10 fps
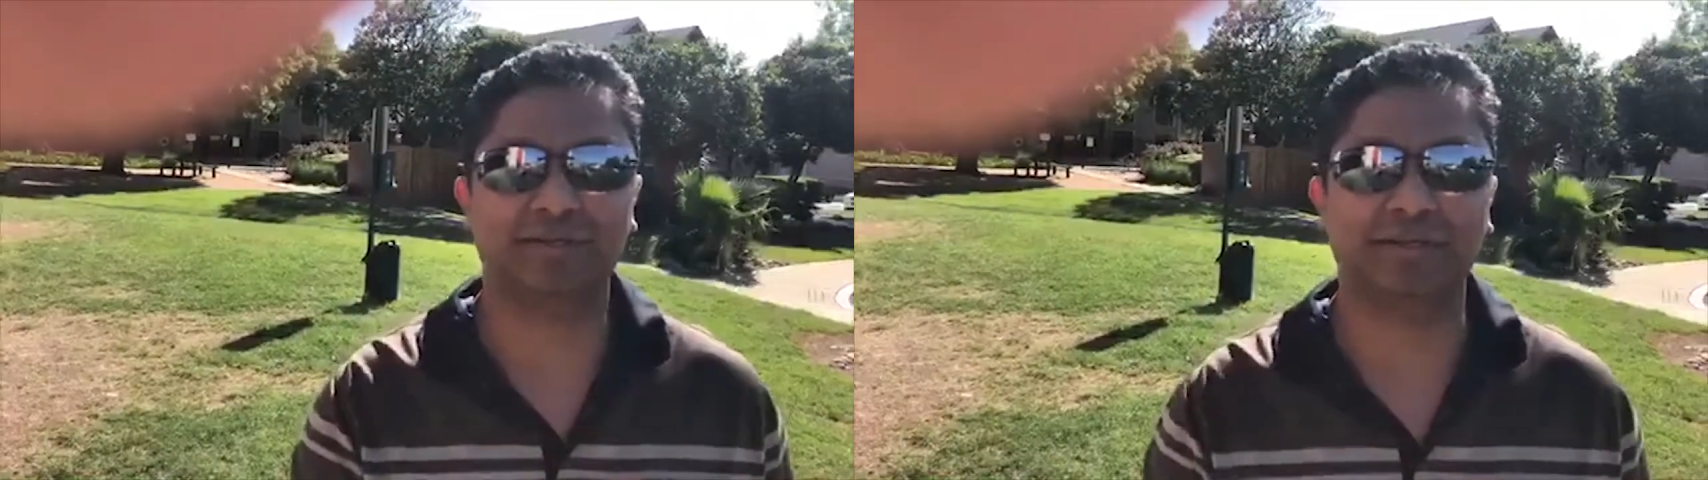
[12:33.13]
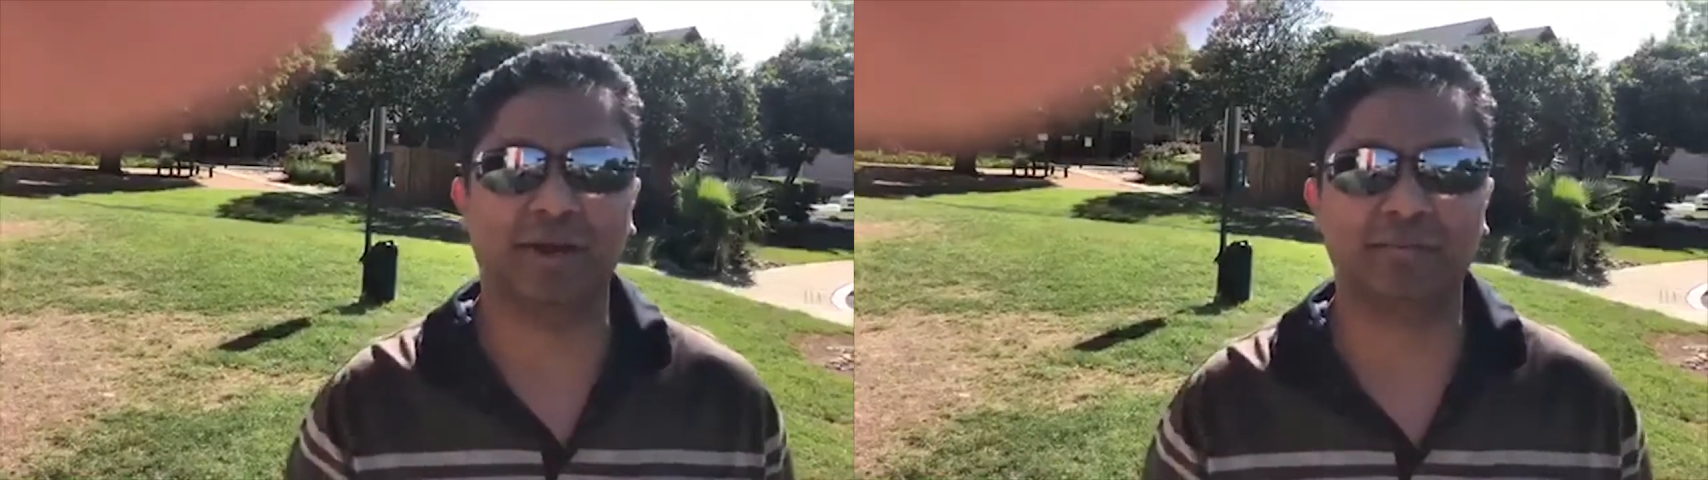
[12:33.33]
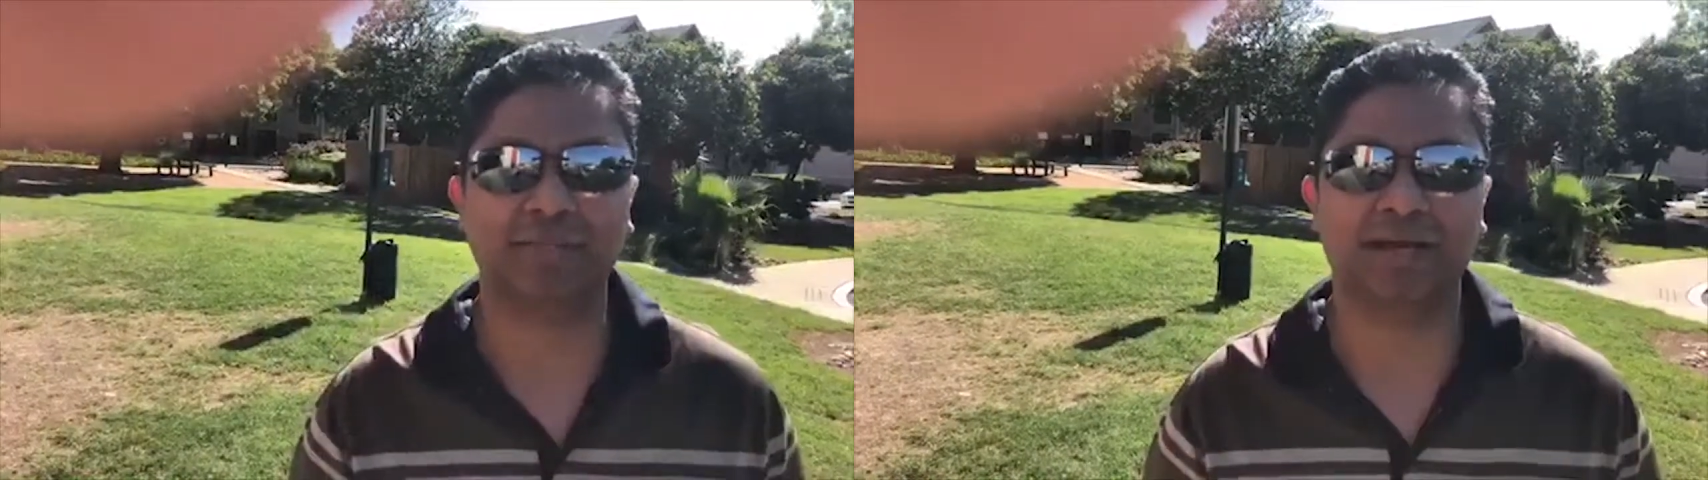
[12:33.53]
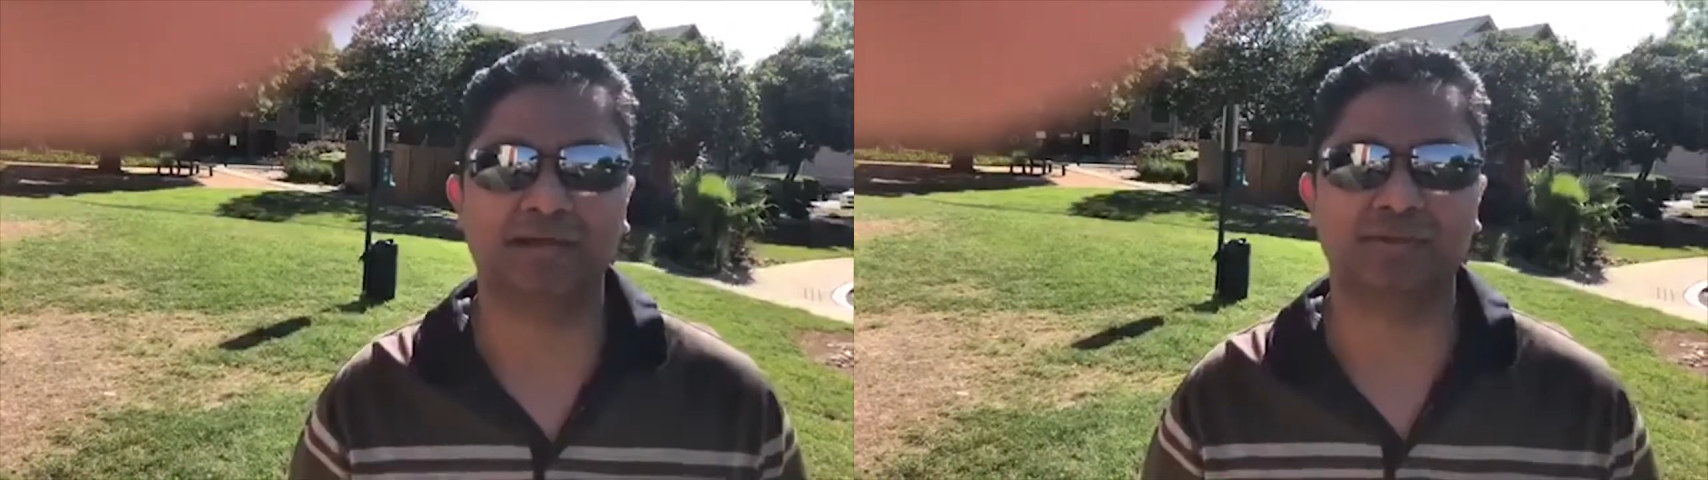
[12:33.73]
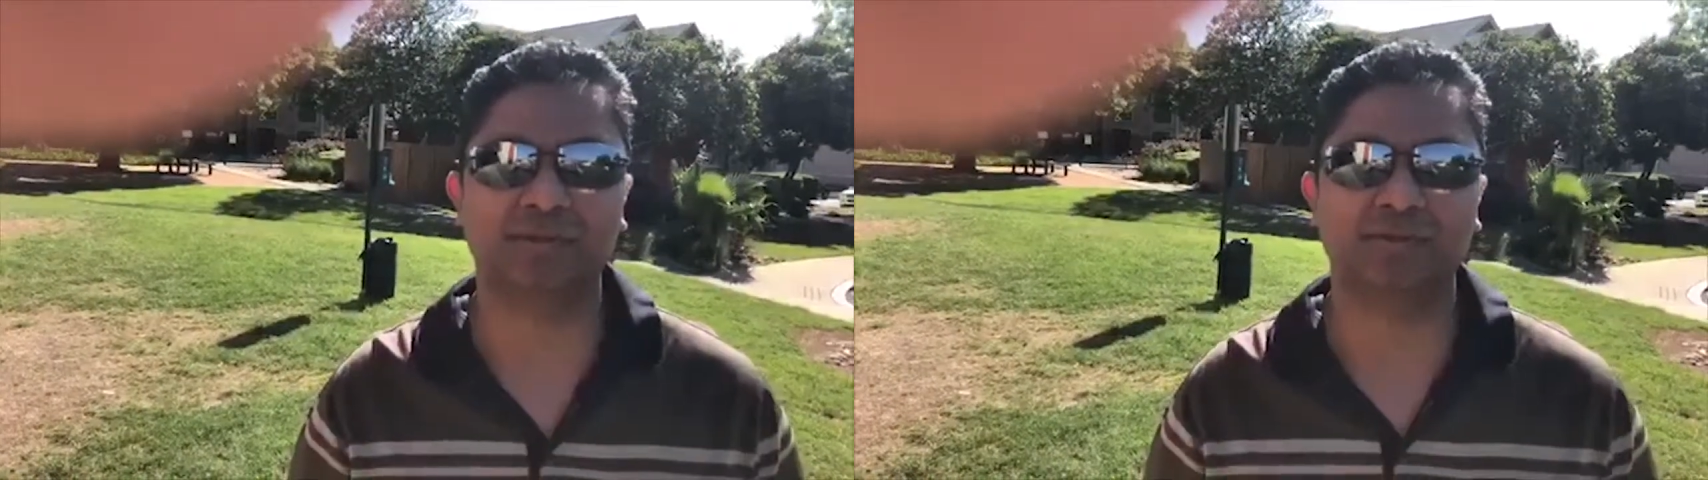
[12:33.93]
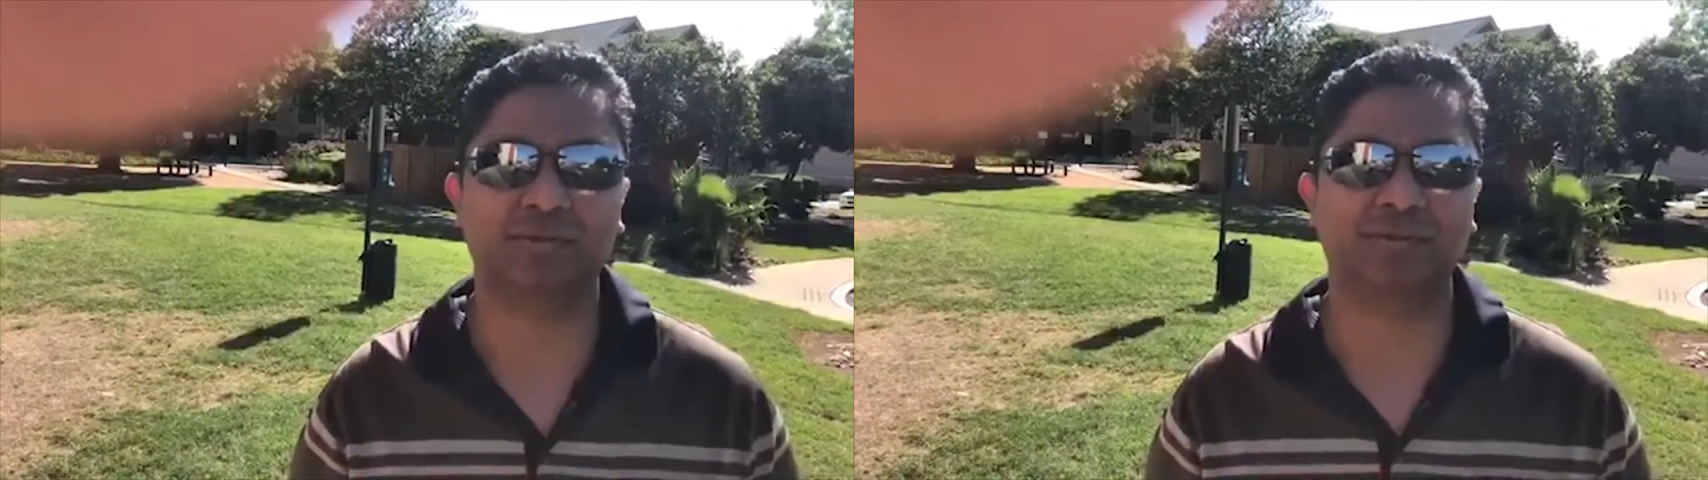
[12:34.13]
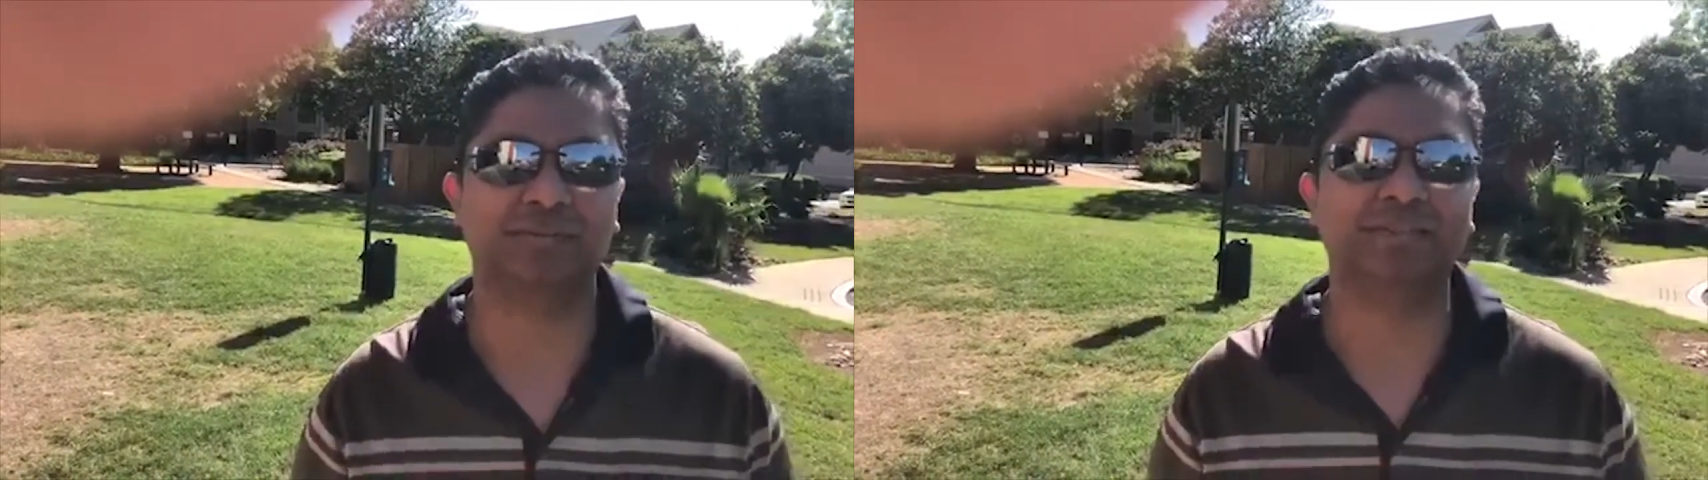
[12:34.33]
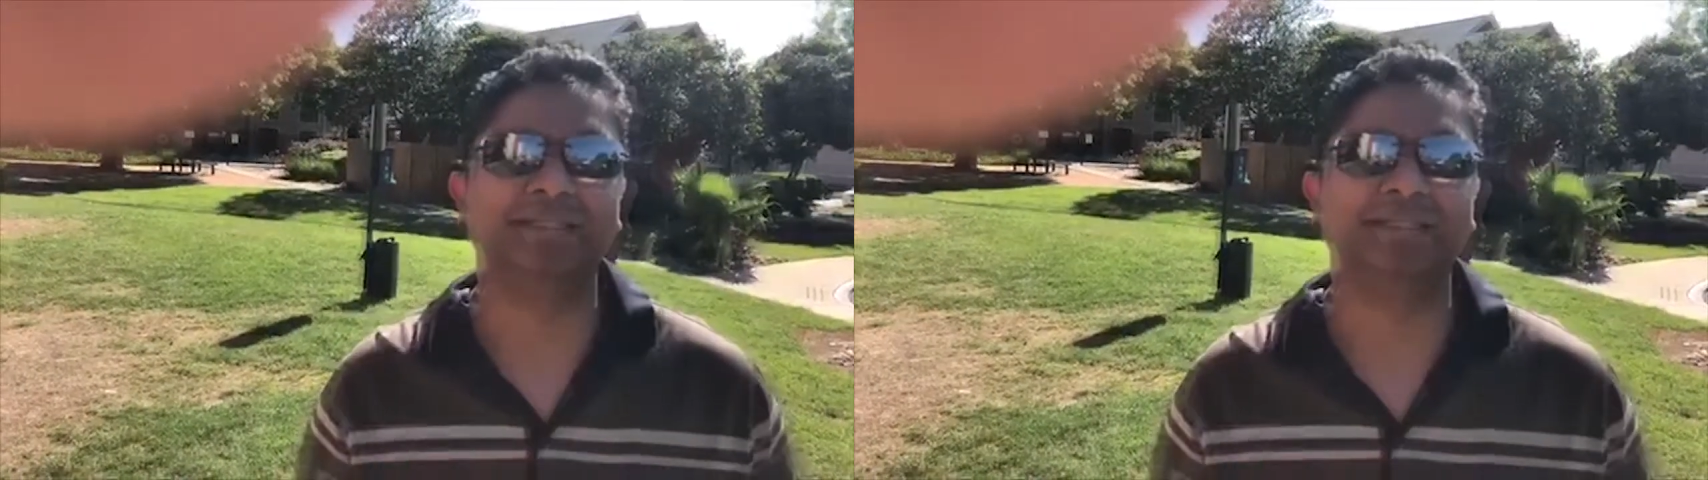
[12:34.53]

income that I showed you.